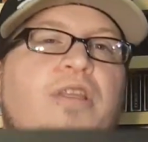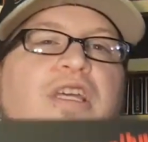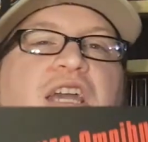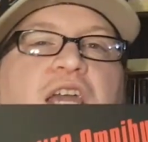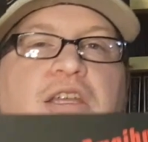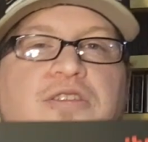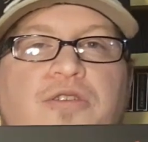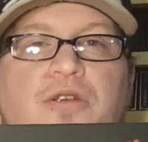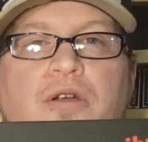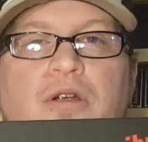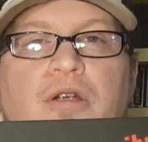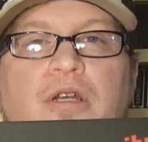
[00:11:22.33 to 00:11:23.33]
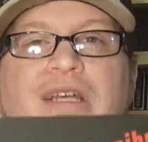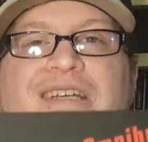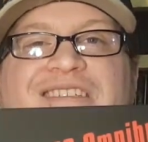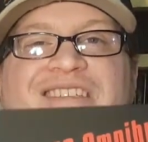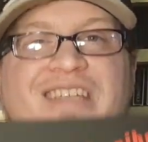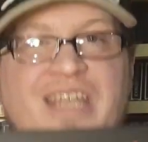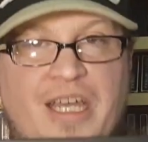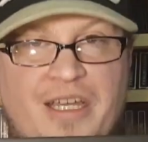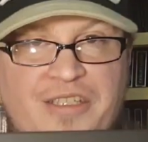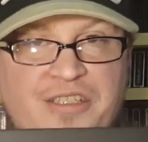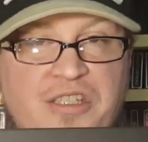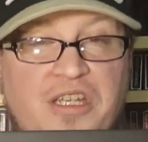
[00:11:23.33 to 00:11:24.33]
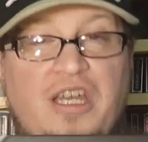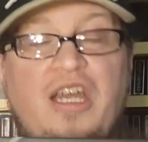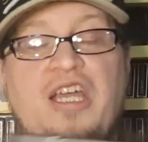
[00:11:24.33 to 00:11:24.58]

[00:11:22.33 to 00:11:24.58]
The answer is yes.